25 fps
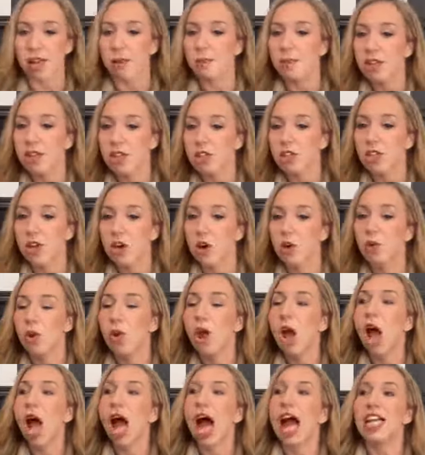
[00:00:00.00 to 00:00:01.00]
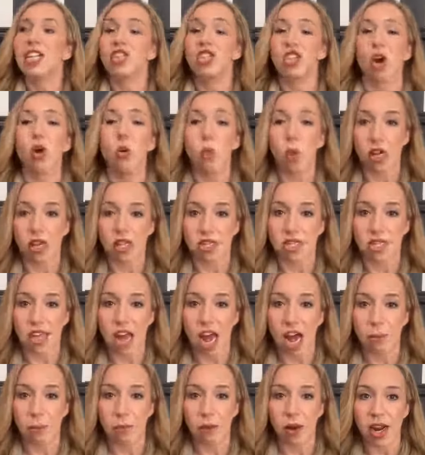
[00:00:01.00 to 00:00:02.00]
I'm in the zone, I don't want to
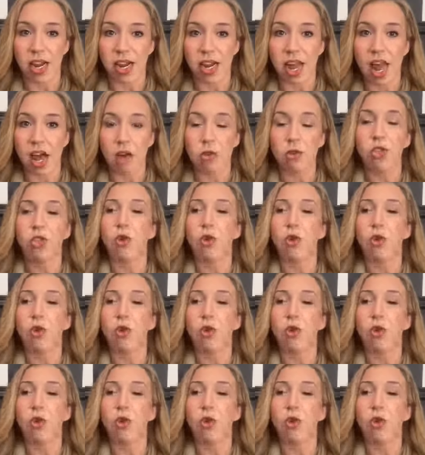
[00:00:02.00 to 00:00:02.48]
stop right now.